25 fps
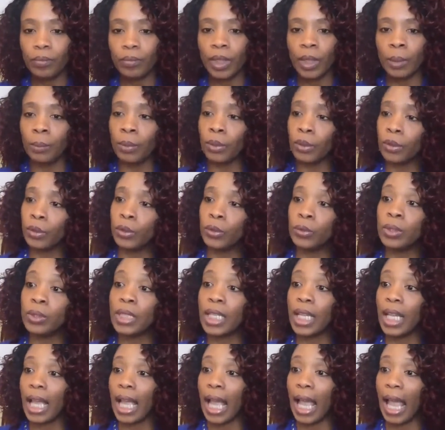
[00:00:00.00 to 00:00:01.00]
produce
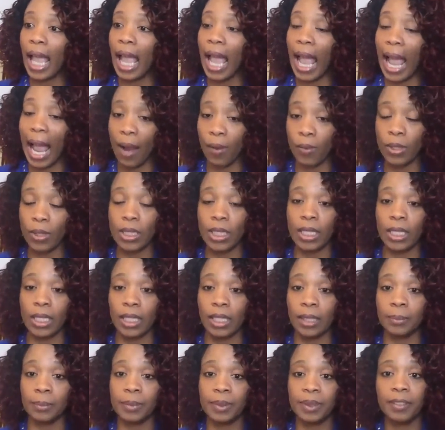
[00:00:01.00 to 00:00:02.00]

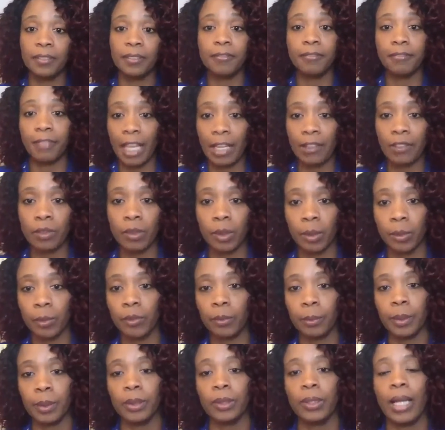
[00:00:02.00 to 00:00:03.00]
outcomes,
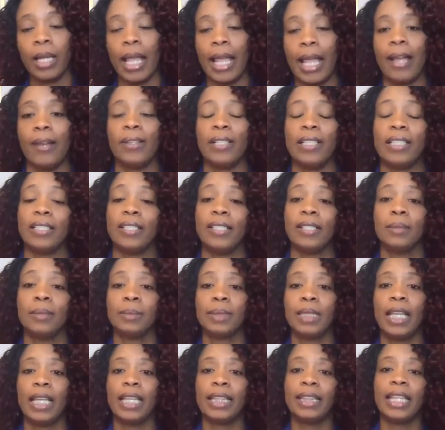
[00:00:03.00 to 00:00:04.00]
favorable
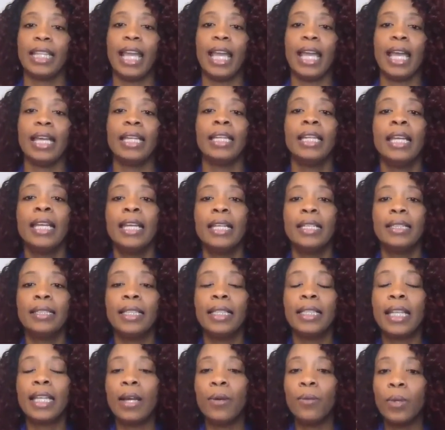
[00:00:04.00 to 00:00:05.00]
outcomes at that,
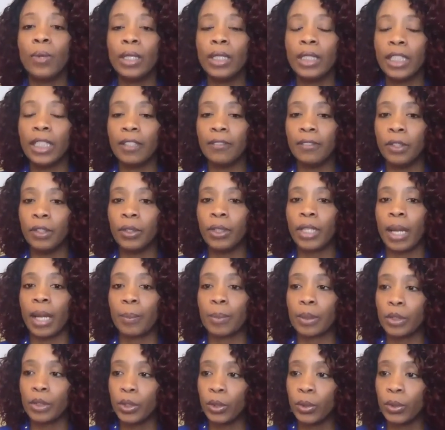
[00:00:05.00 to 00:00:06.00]
then I want to give you an
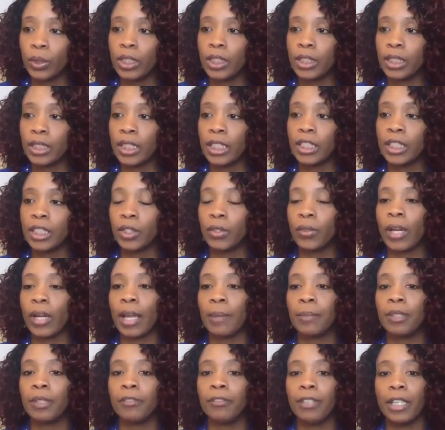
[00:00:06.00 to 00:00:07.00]
opportunity to
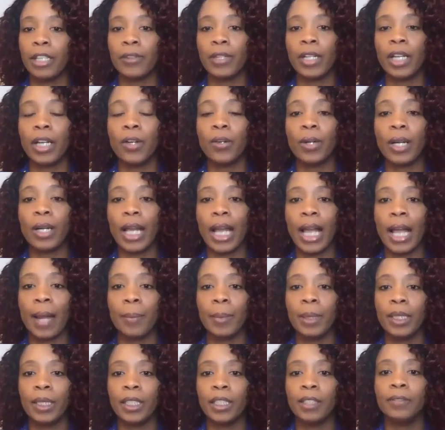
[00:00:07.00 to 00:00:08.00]
grab your very own
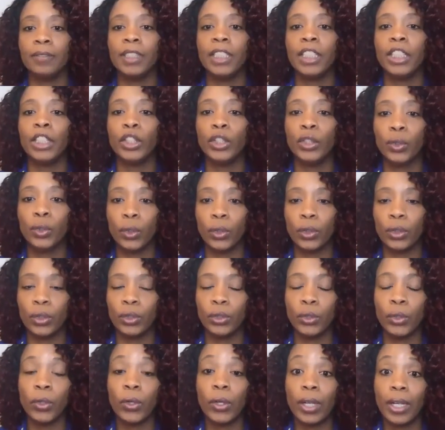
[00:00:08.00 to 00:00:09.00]
copy of the
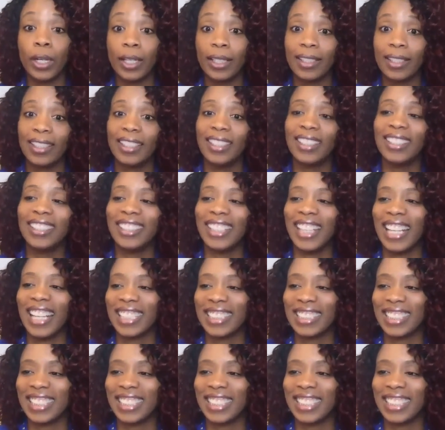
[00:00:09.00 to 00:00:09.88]
Your Next